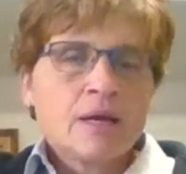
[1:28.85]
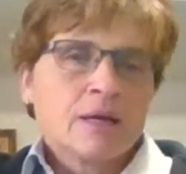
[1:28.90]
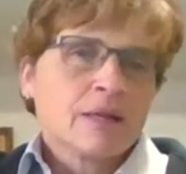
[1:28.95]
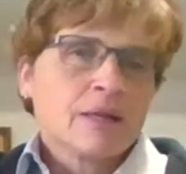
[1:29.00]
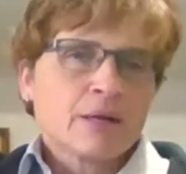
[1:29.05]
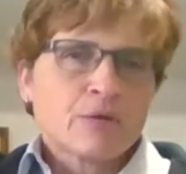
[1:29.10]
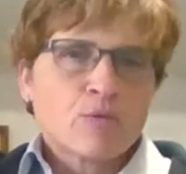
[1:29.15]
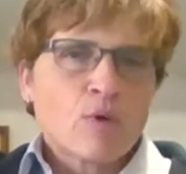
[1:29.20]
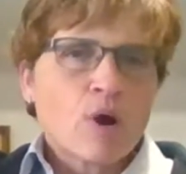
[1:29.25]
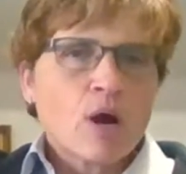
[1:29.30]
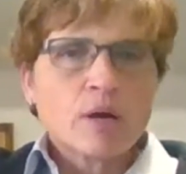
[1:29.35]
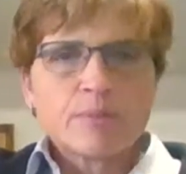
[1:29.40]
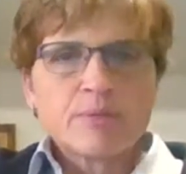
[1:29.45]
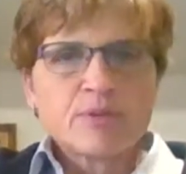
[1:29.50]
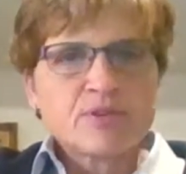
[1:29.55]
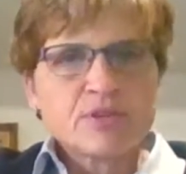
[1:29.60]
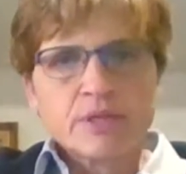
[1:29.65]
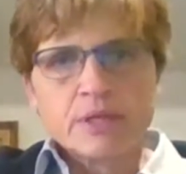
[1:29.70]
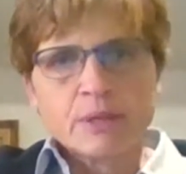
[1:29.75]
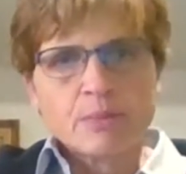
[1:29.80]
like rock
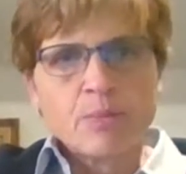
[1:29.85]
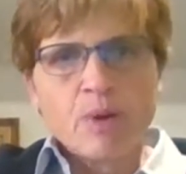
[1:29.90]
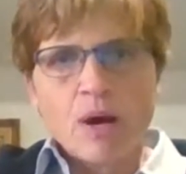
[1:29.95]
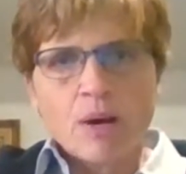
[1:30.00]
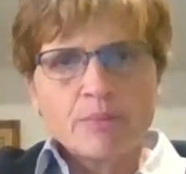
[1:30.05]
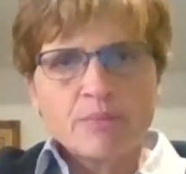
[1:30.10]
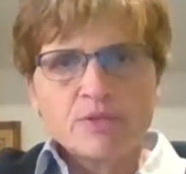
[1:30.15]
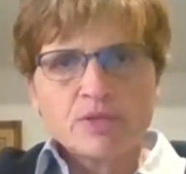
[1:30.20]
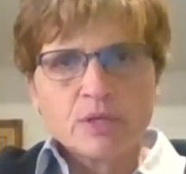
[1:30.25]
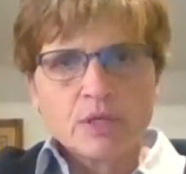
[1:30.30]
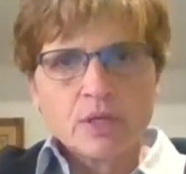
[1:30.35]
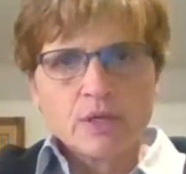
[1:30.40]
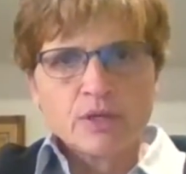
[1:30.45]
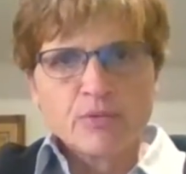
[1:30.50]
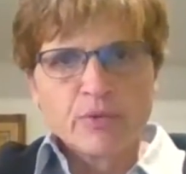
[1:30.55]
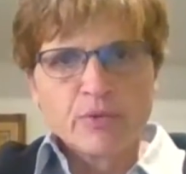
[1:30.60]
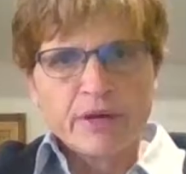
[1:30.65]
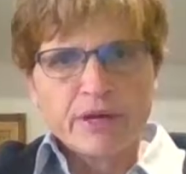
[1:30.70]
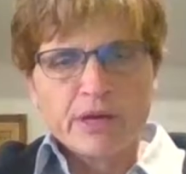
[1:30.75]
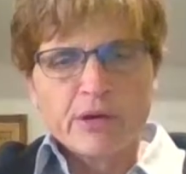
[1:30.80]
music and pop music on the
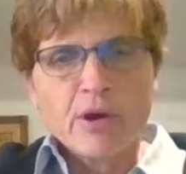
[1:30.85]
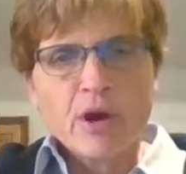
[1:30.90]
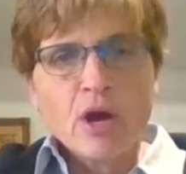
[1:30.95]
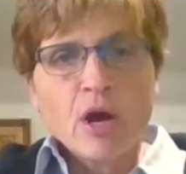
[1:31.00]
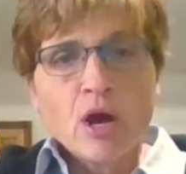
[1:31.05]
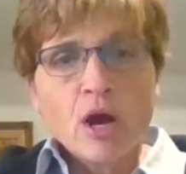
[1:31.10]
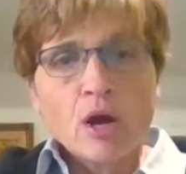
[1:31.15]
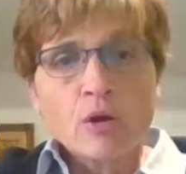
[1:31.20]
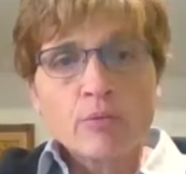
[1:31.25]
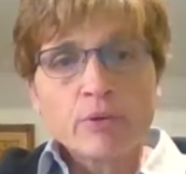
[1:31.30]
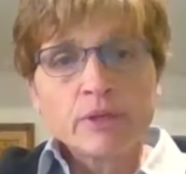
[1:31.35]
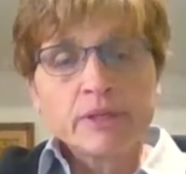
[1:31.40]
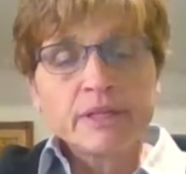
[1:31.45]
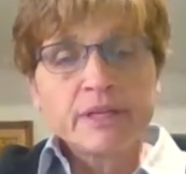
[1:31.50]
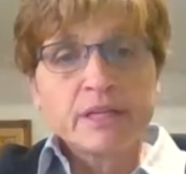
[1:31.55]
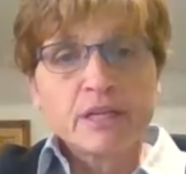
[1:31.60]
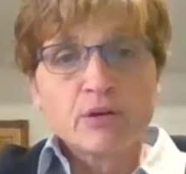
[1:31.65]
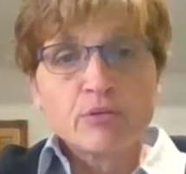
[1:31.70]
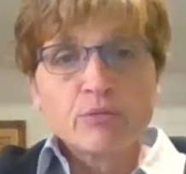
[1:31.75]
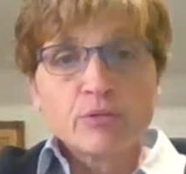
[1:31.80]
radio, are really
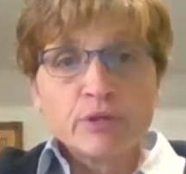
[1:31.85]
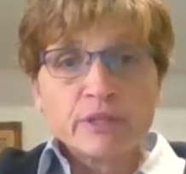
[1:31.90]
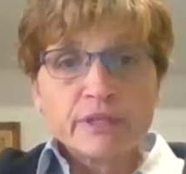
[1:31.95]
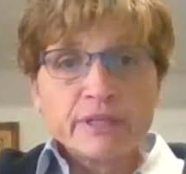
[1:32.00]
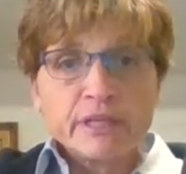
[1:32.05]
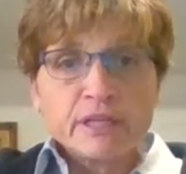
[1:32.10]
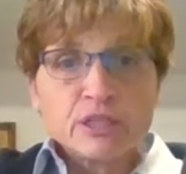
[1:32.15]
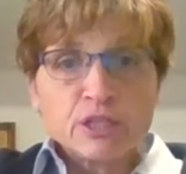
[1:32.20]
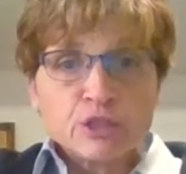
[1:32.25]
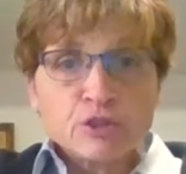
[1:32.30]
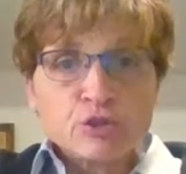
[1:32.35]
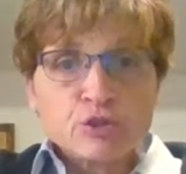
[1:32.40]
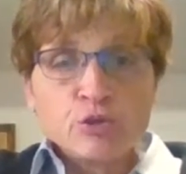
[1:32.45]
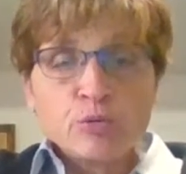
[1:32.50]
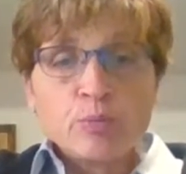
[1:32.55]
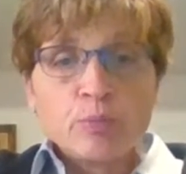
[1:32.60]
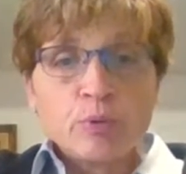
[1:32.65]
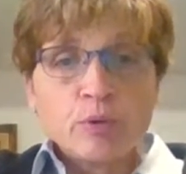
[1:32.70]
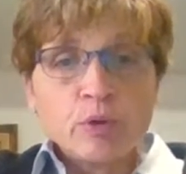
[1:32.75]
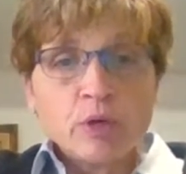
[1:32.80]
in a
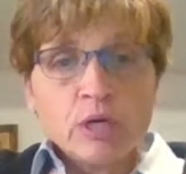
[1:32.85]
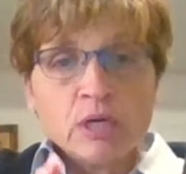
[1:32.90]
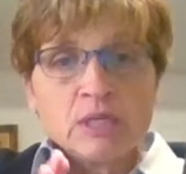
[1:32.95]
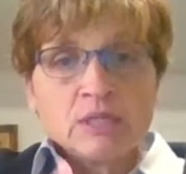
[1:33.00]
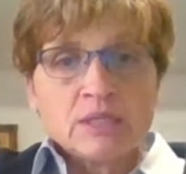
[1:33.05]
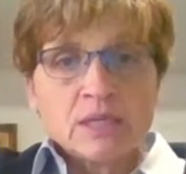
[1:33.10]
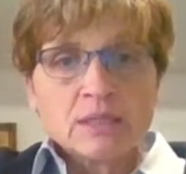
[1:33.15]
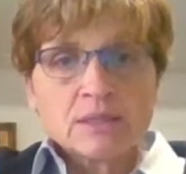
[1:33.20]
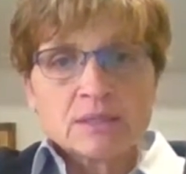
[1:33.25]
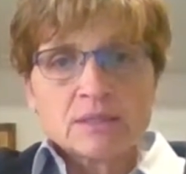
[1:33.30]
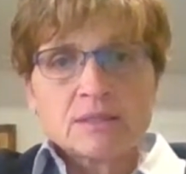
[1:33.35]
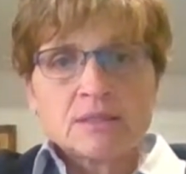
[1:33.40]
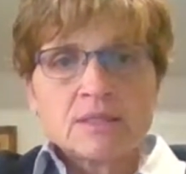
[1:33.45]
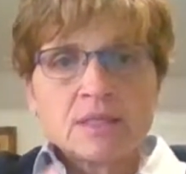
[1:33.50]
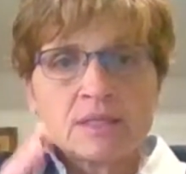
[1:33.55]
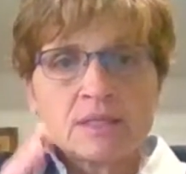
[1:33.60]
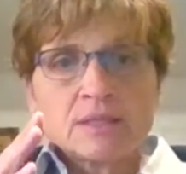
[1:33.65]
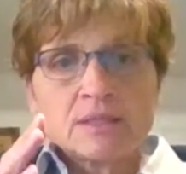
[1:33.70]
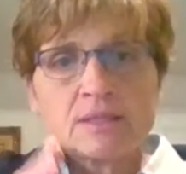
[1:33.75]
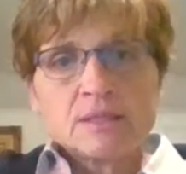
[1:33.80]
duple da
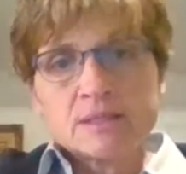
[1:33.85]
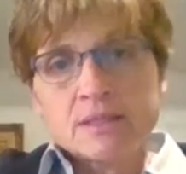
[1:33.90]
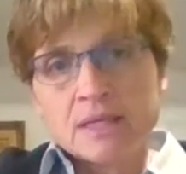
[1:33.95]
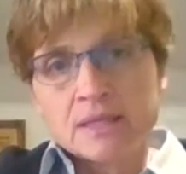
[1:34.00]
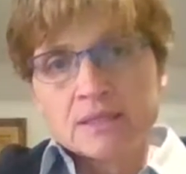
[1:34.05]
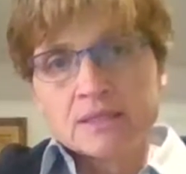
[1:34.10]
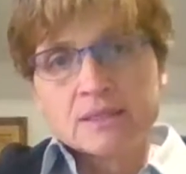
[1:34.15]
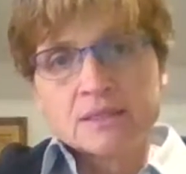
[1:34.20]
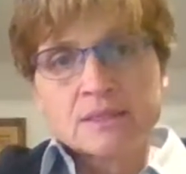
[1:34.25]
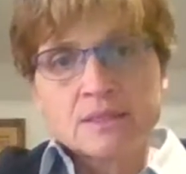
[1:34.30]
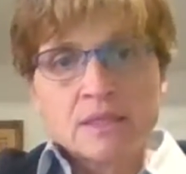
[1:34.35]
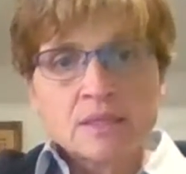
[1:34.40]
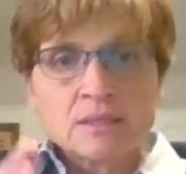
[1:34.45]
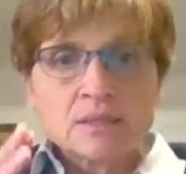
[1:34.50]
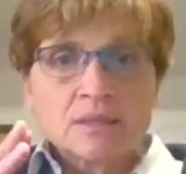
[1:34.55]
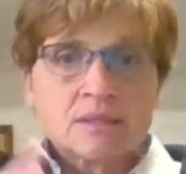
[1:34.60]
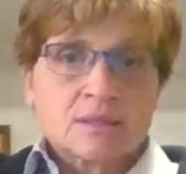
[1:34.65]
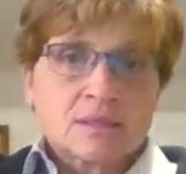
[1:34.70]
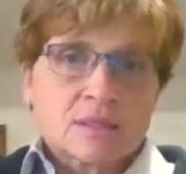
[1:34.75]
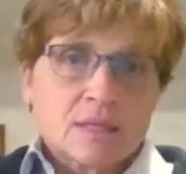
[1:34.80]
da da da
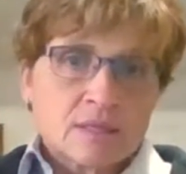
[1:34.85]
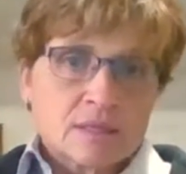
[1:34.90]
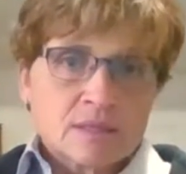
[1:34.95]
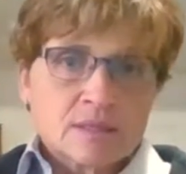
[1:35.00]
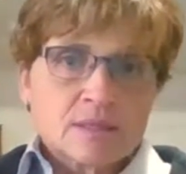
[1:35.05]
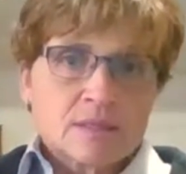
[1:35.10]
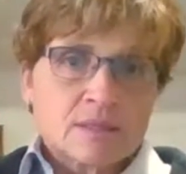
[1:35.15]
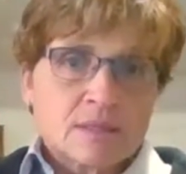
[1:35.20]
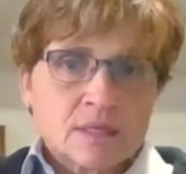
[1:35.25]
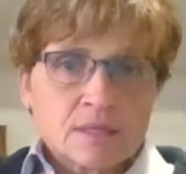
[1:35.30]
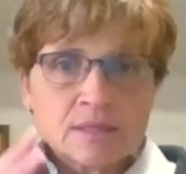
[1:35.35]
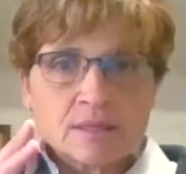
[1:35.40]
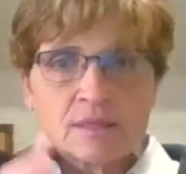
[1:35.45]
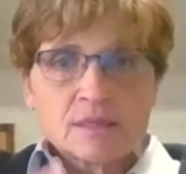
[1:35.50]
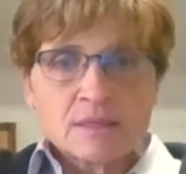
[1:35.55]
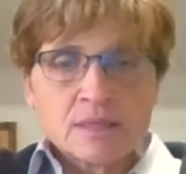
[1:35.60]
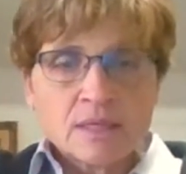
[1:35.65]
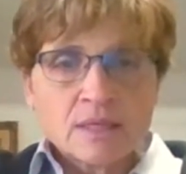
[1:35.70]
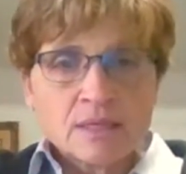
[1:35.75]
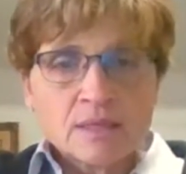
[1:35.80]
da da
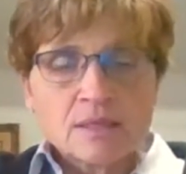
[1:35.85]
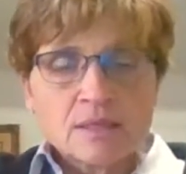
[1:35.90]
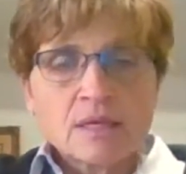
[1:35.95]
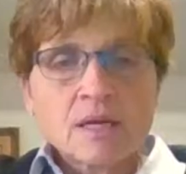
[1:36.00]
da.